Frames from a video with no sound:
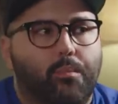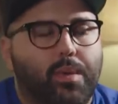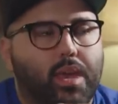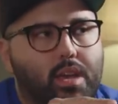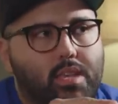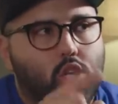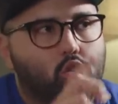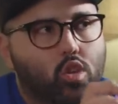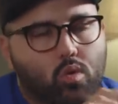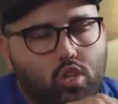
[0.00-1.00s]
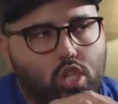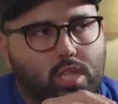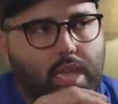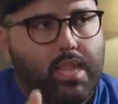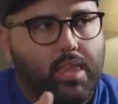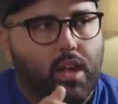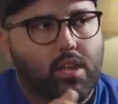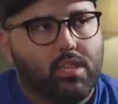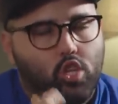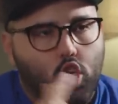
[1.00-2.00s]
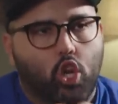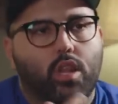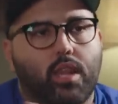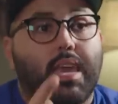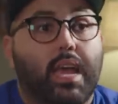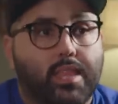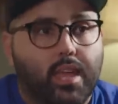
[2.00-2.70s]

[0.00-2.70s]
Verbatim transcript: because you don't just get there, it's a journey to get